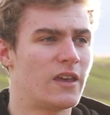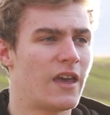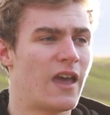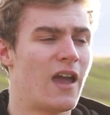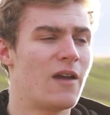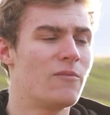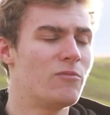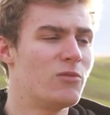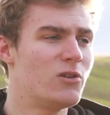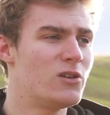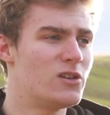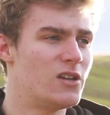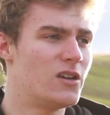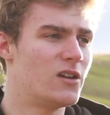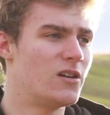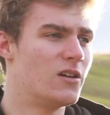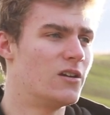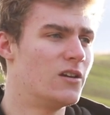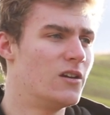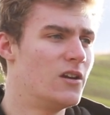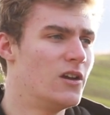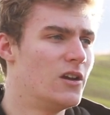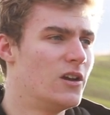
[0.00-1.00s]
the camera
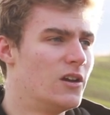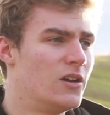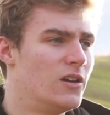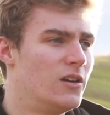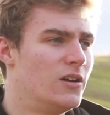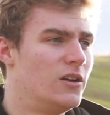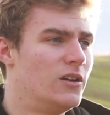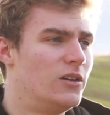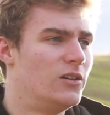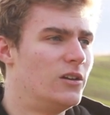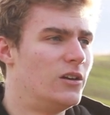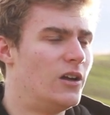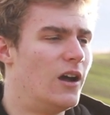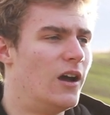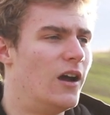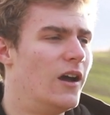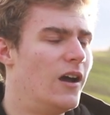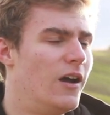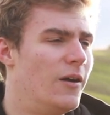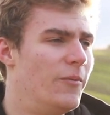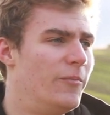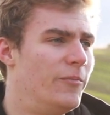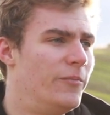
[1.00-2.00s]
gear.
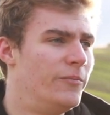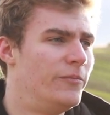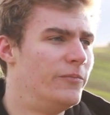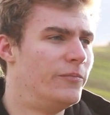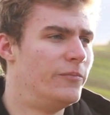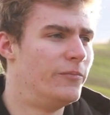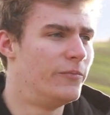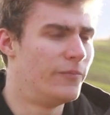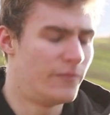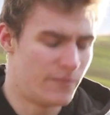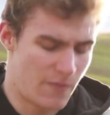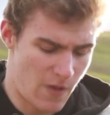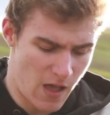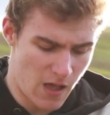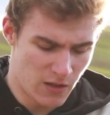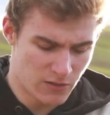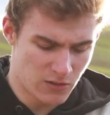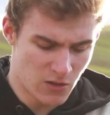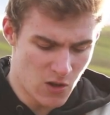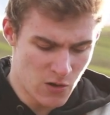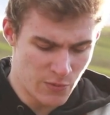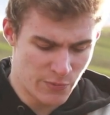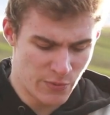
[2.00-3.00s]
Um,
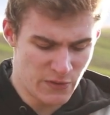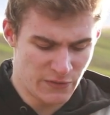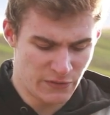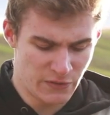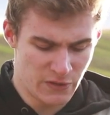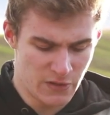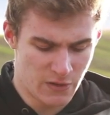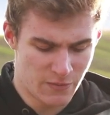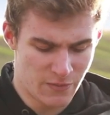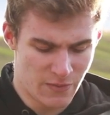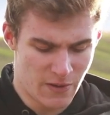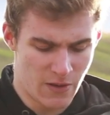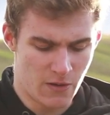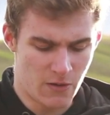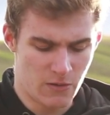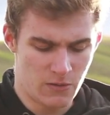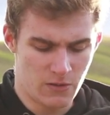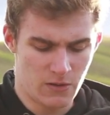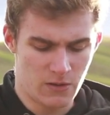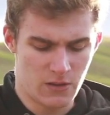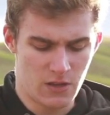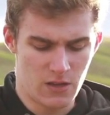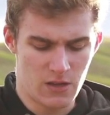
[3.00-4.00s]
I'll talk briefly
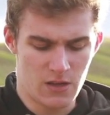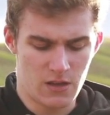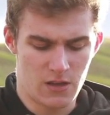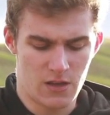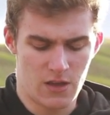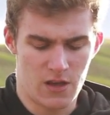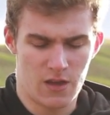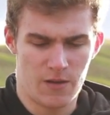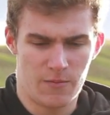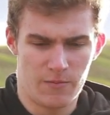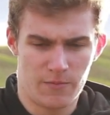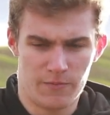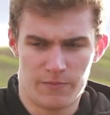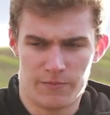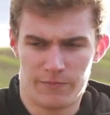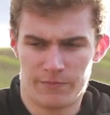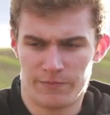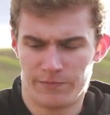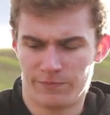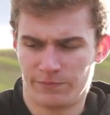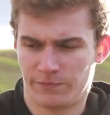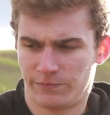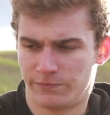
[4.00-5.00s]
about the, um,